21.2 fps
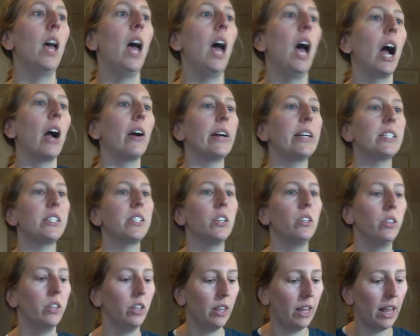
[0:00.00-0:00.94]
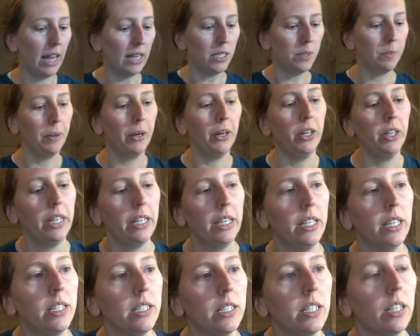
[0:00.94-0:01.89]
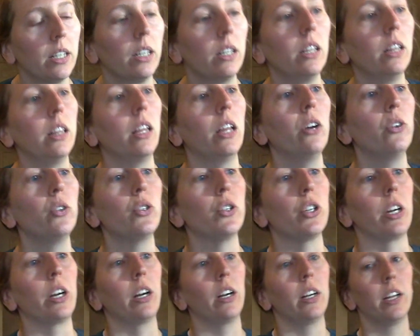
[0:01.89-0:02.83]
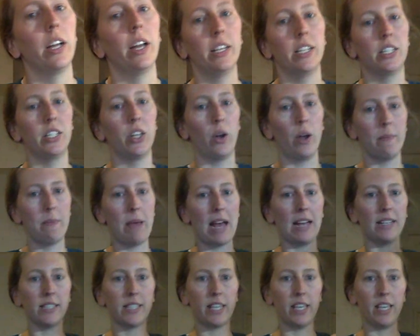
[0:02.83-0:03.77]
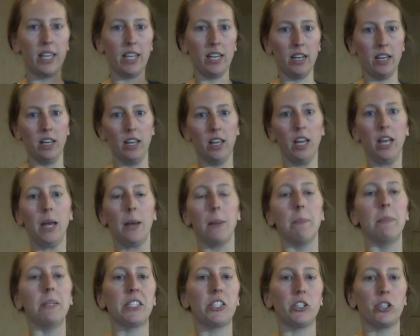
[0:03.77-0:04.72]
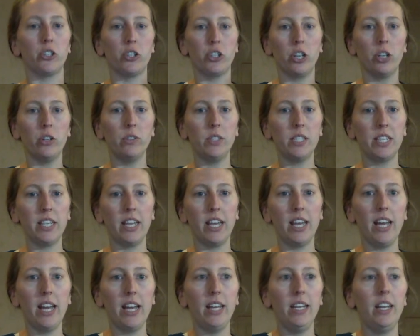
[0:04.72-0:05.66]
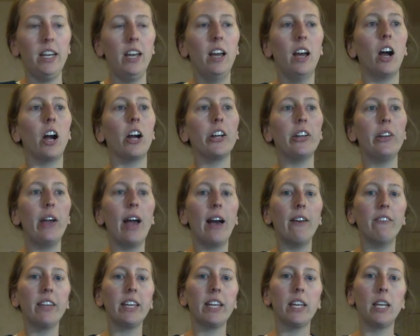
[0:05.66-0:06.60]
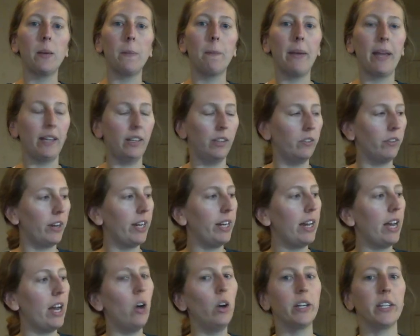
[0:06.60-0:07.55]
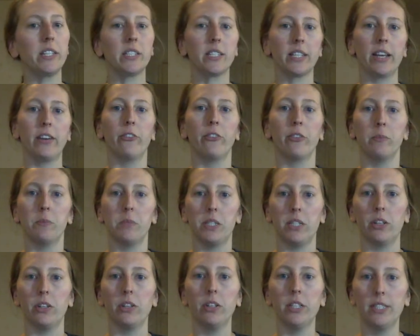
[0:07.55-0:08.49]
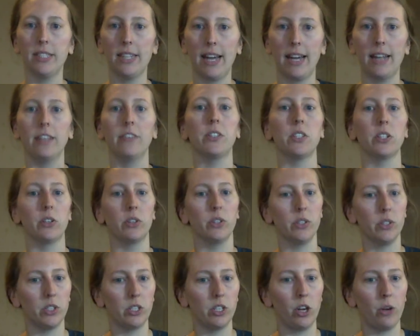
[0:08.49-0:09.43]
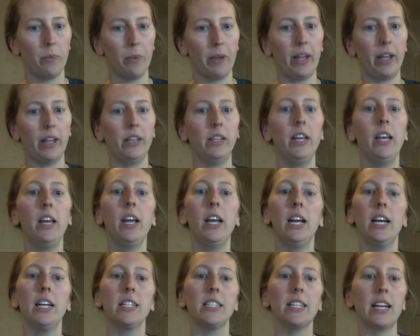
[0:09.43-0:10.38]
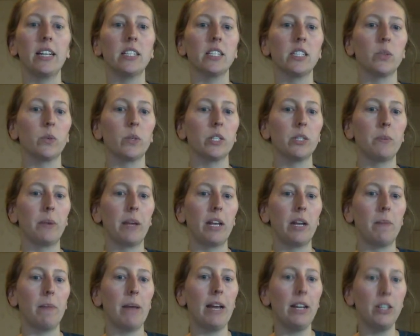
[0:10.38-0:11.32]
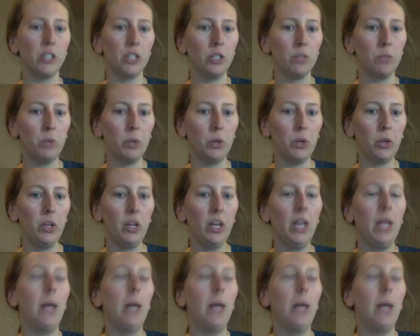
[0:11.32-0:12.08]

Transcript: All right, so the last part is closure. So I'm asking Mr. Jones again, are you having any pain right now on a scale from 0 to 10? If 0 is no pain, 10 is the worst pain imaginable.